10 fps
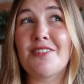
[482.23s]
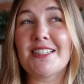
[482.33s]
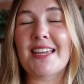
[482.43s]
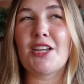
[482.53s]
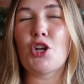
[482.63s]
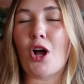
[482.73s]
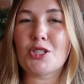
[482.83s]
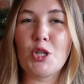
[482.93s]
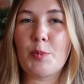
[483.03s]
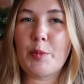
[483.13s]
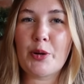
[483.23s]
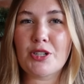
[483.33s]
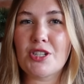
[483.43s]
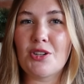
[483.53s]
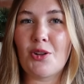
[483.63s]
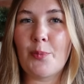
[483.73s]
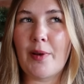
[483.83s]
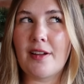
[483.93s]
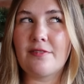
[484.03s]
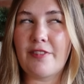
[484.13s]
It's like not super personal,
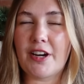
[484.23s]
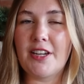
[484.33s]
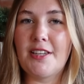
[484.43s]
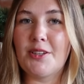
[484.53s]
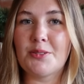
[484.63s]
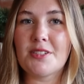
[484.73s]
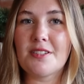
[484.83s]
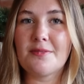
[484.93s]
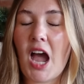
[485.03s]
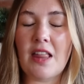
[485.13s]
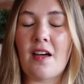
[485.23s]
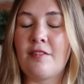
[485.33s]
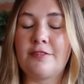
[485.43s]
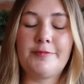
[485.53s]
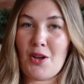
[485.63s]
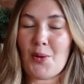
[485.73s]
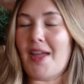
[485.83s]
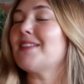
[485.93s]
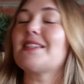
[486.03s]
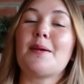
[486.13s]
but very cute. I love.
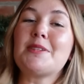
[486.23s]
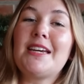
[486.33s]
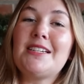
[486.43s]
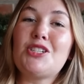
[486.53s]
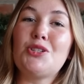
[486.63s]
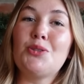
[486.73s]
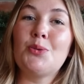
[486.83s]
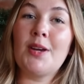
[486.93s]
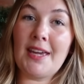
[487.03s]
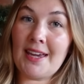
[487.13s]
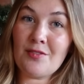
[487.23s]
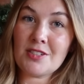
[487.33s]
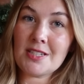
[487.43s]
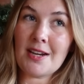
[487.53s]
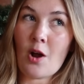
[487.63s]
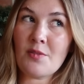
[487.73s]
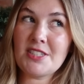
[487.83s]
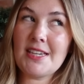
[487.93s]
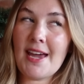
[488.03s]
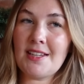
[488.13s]
Okay, it's time to get into gifts, and
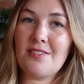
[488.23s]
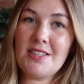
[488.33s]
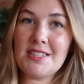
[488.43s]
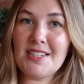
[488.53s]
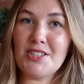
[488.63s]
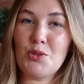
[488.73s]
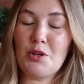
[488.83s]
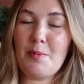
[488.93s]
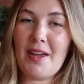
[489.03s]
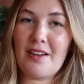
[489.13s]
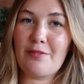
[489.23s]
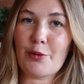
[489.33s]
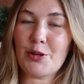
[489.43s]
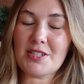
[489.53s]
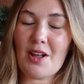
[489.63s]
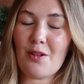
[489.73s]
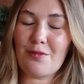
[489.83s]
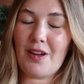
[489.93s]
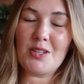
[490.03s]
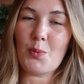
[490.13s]
obviously any of these things you could make for yourself
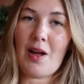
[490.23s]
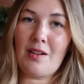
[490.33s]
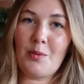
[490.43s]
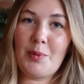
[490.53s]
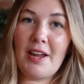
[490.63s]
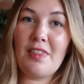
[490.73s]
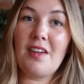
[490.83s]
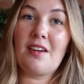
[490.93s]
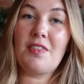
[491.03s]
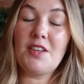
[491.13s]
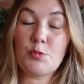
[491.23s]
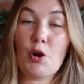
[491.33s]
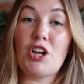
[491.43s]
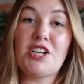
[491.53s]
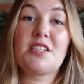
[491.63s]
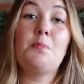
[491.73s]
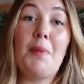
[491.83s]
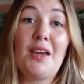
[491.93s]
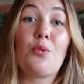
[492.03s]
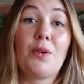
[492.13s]
as well, but I think these projects
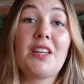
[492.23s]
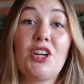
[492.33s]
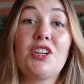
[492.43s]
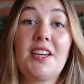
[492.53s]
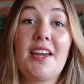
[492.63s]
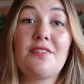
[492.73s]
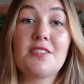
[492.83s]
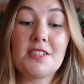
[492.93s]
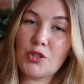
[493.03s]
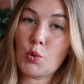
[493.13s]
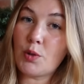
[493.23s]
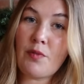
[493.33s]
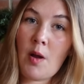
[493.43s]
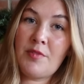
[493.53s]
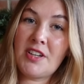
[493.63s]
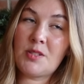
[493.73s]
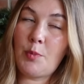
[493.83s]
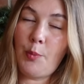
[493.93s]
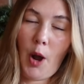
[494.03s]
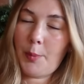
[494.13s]
make really good gifts. Sort of obvious,
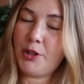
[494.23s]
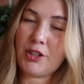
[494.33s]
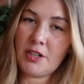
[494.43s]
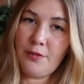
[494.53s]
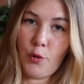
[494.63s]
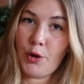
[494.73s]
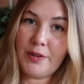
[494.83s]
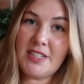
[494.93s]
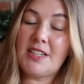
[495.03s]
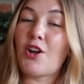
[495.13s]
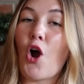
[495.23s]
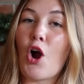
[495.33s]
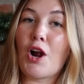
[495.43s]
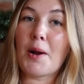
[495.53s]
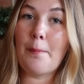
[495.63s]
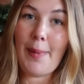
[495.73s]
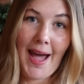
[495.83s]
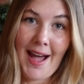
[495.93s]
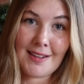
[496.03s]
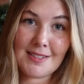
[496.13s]
but popular for a reason are
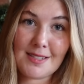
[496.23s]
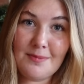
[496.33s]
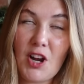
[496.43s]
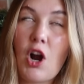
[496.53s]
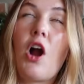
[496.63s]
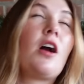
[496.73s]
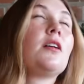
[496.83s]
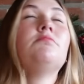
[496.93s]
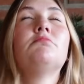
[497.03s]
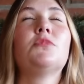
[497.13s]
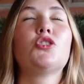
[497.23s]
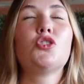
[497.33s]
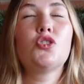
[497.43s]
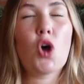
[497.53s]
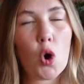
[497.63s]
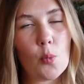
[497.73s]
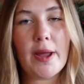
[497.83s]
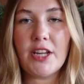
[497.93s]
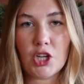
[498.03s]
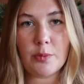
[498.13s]
bags. There are so
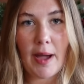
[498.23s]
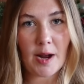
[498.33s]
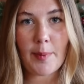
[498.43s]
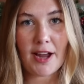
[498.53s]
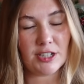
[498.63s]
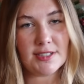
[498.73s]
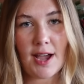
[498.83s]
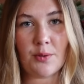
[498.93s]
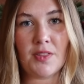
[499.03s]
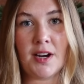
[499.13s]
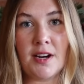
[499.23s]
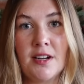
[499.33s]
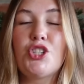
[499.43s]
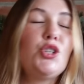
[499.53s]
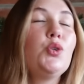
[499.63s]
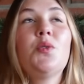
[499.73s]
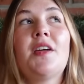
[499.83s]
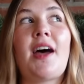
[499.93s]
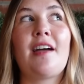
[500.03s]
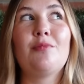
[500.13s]
many good bag patterns out there. Two
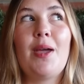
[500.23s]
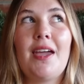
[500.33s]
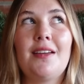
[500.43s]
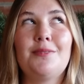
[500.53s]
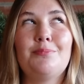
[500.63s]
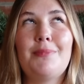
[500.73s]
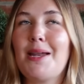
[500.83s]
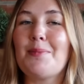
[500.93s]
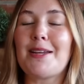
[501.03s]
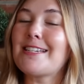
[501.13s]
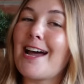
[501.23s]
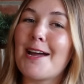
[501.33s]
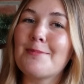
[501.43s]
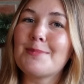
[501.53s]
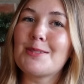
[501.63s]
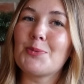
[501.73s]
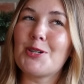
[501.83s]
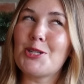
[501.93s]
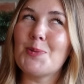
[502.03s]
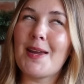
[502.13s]
that I've made many times,
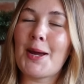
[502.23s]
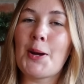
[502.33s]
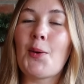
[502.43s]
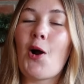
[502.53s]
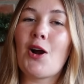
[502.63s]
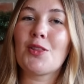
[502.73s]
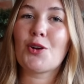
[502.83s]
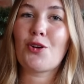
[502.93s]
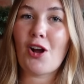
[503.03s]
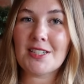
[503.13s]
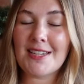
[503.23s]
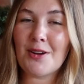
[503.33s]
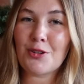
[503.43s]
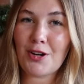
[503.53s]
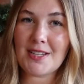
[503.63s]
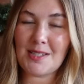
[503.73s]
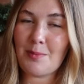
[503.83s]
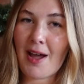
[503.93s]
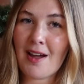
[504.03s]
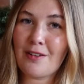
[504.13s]
which you may know, are the Crosstown Crescent
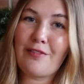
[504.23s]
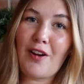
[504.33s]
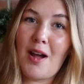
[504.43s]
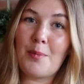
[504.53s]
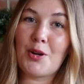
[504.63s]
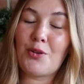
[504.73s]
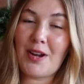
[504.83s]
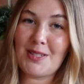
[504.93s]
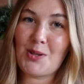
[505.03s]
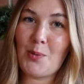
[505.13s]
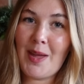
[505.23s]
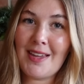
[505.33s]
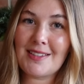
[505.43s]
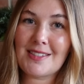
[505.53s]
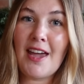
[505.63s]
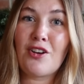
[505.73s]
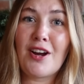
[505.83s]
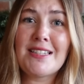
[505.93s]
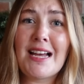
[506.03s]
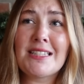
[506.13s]
bag from Grace So Makes. And
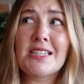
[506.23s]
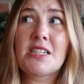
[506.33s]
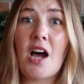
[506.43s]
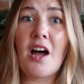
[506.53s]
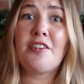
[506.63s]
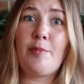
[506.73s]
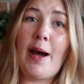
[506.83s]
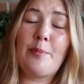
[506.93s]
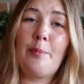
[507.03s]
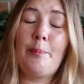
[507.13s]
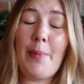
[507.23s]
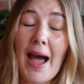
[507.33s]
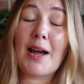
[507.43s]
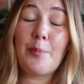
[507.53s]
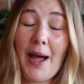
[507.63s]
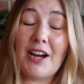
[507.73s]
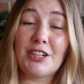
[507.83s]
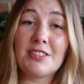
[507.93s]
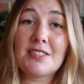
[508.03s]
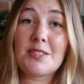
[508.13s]
Grace has a ton of bag
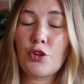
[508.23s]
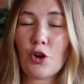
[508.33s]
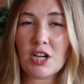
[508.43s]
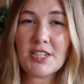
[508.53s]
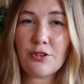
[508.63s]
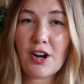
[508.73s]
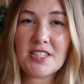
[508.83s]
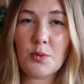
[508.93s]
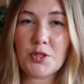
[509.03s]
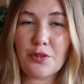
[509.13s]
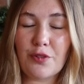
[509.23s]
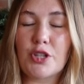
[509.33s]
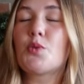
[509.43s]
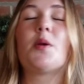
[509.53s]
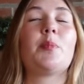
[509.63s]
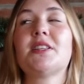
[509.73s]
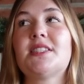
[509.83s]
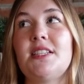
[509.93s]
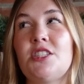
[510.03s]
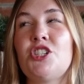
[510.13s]
patterns. The Crosstown Crescent was her first one, but
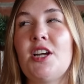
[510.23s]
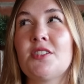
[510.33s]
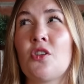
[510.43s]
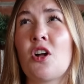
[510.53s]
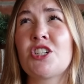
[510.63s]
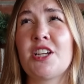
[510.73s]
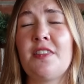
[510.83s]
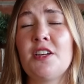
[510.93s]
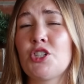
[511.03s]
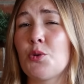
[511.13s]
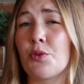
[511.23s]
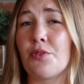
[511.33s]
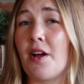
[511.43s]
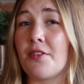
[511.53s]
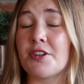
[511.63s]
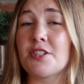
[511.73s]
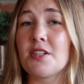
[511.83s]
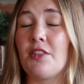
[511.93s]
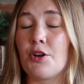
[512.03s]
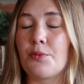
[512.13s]
since she has launched, I think 2 or 3 others
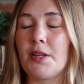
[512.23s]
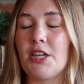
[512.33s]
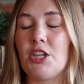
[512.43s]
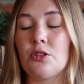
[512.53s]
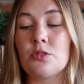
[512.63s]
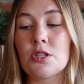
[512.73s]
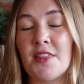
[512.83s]
that are really cute.